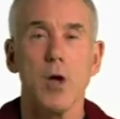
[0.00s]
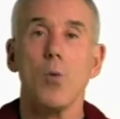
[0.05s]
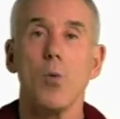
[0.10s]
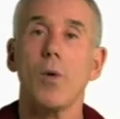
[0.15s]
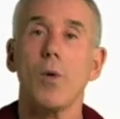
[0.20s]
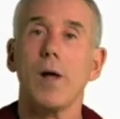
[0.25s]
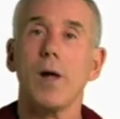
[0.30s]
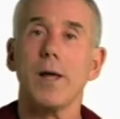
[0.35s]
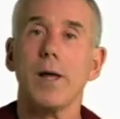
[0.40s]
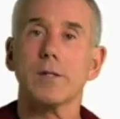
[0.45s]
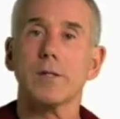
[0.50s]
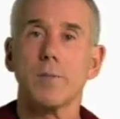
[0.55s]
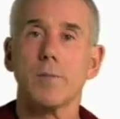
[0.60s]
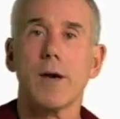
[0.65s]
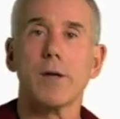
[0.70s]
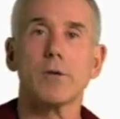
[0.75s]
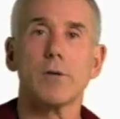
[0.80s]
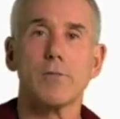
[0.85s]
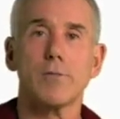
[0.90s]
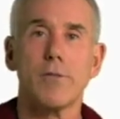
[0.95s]
Well, as a
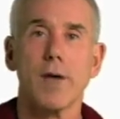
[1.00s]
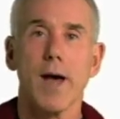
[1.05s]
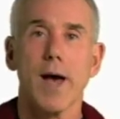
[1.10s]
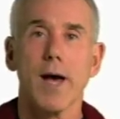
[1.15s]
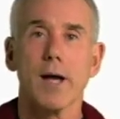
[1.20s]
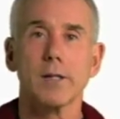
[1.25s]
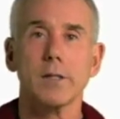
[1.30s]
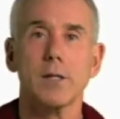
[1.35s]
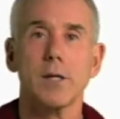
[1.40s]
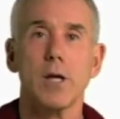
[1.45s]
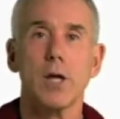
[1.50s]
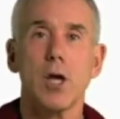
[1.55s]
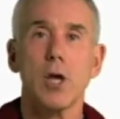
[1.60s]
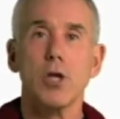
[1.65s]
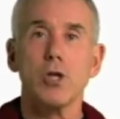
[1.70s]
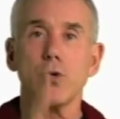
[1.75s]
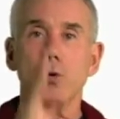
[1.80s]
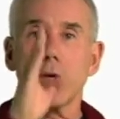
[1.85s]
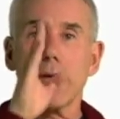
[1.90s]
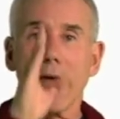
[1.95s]
matter of fact,
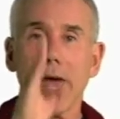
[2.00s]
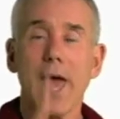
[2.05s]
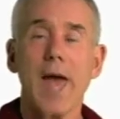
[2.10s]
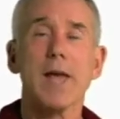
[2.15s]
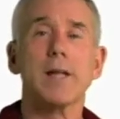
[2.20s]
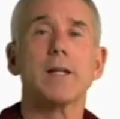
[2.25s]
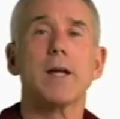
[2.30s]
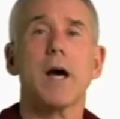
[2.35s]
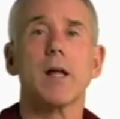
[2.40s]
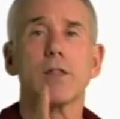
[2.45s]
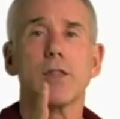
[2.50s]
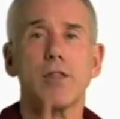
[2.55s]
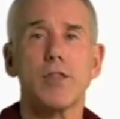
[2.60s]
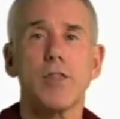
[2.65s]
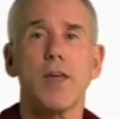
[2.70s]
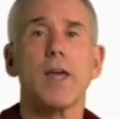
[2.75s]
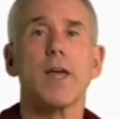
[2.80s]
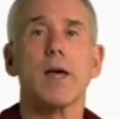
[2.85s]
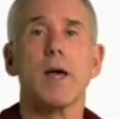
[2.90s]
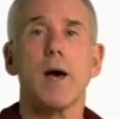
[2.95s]
you cannot
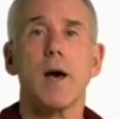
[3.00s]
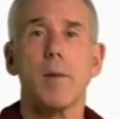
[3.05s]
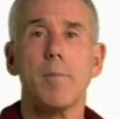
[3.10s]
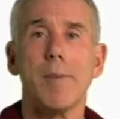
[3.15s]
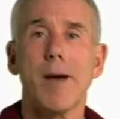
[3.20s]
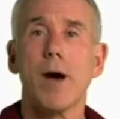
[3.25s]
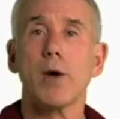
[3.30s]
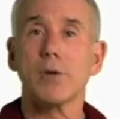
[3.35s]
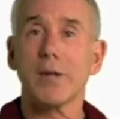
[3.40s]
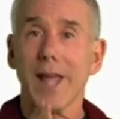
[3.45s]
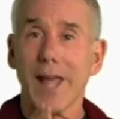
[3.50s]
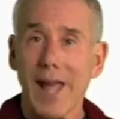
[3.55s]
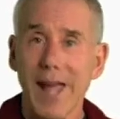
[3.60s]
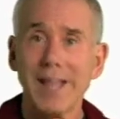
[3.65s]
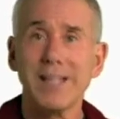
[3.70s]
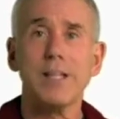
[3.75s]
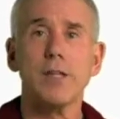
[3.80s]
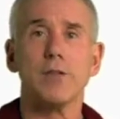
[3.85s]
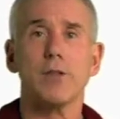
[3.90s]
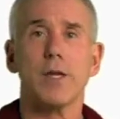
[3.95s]
think about
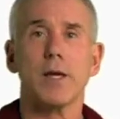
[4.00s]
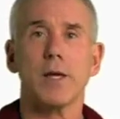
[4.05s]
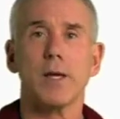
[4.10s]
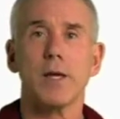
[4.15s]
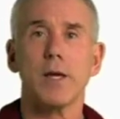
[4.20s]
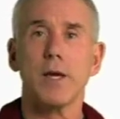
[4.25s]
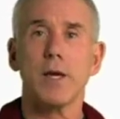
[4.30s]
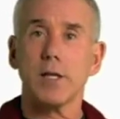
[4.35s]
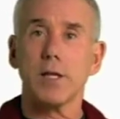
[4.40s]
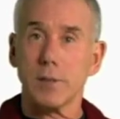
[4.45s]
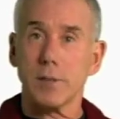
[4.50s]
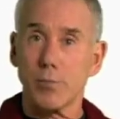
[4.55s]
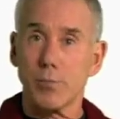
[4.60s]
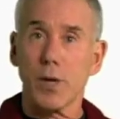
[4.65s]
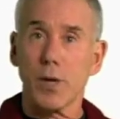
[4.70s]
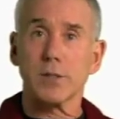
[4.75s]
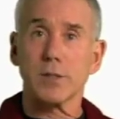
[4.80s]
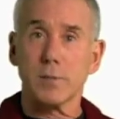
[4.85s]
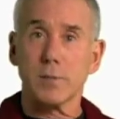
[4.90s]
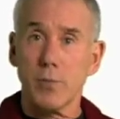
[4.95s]
anything in the
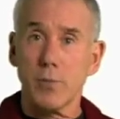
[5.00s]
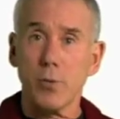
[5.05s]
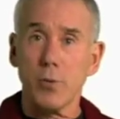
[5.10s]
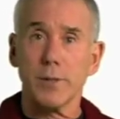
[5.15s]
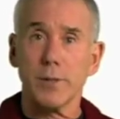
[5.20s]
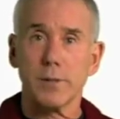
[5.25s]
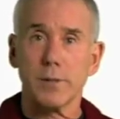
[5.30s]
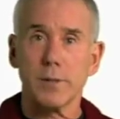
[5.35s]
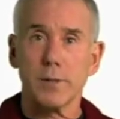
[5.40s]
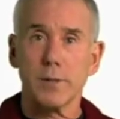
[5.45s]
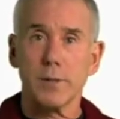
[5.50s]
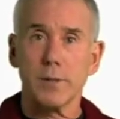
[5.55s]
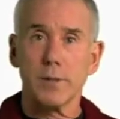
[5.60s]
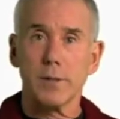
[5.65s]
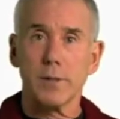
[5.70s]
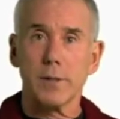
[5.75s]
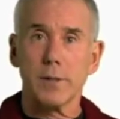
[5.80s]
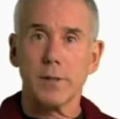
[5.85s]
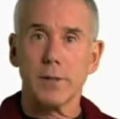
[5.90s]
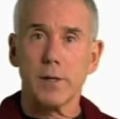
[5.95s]
present moment.
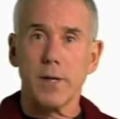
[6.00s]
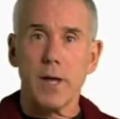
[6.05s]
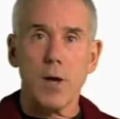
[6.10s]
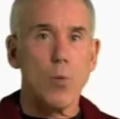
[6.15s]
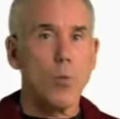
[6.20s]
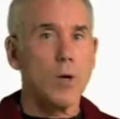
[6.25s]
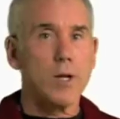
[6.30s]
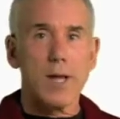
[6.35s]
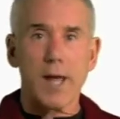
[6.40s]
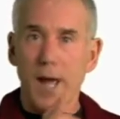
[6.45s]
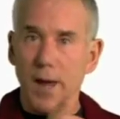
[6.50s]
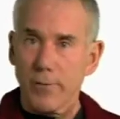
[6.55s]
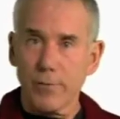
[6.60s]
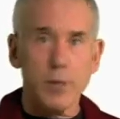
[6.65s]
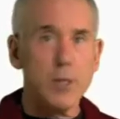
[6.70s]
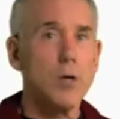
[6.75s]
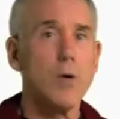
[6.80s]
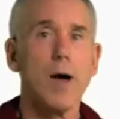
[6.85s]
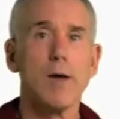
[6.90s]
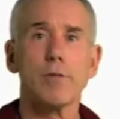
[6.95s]
Whenever
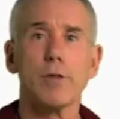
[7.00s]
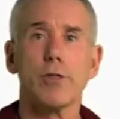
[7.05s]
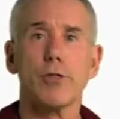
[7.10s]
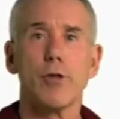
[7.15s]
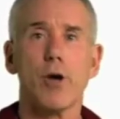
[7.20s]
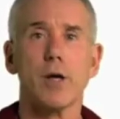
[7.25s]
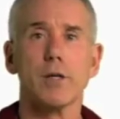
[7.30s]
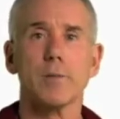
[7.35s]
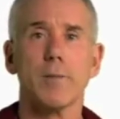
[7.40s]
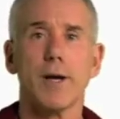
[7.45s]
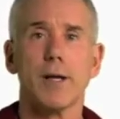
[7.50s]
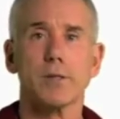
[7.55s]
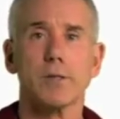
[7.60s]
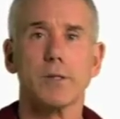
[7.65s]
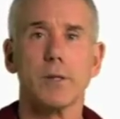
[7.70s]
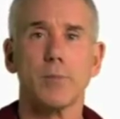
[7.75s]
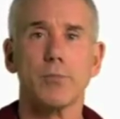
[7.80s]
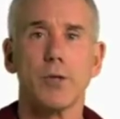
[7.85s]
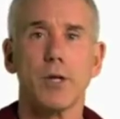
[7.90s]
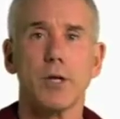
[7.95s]
you have a thought about
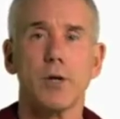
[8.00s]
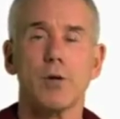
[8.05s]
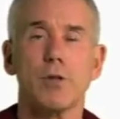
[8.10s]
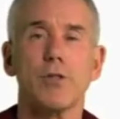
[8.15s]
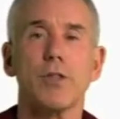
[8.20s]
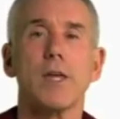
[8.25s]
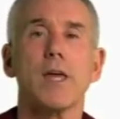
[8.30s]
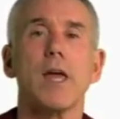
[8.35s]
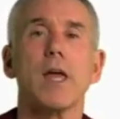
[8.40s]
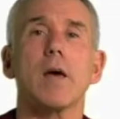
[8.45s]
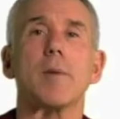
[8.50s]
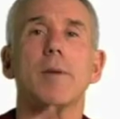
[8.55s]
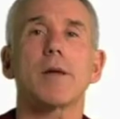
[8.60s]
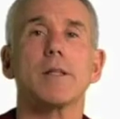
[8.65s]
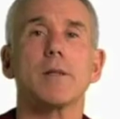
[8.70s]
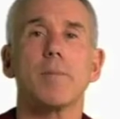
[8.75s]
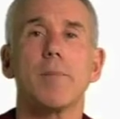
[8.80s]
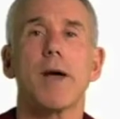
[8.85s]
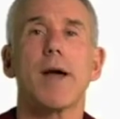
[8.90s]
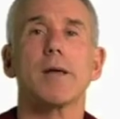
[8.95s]
something, you're thinking about
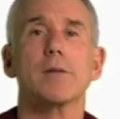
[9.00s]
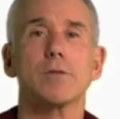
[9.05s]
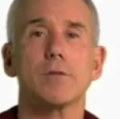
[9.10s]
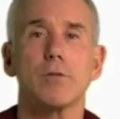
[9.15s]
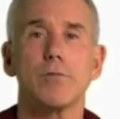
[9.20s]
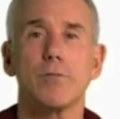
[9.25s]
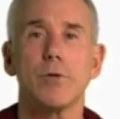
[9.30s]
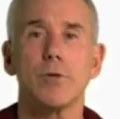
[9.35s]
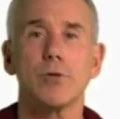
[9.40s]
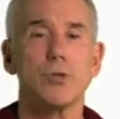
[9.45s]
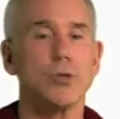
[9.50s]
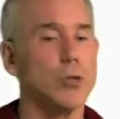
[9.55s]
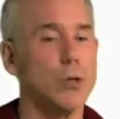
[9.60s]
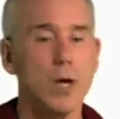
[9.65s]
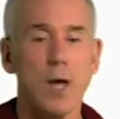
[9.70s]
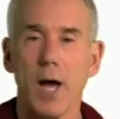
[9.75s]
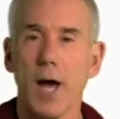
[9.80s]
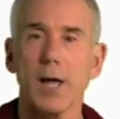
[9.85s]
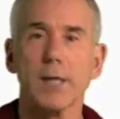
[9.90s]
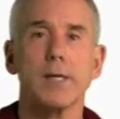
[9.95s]
the past or future,
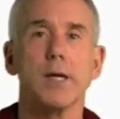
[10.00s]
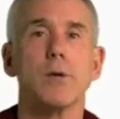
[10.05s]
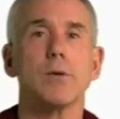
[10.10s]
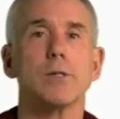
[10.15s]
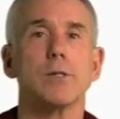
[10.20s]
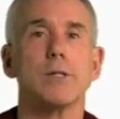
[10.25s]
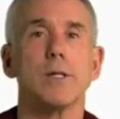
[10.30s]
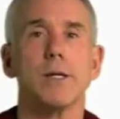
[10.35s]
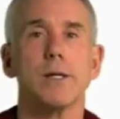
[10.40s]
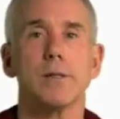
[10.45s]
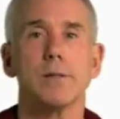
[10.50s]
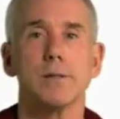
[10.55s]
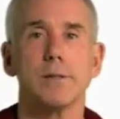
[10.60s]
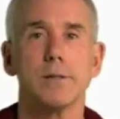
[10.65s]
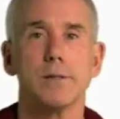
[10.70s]
I guarantee it.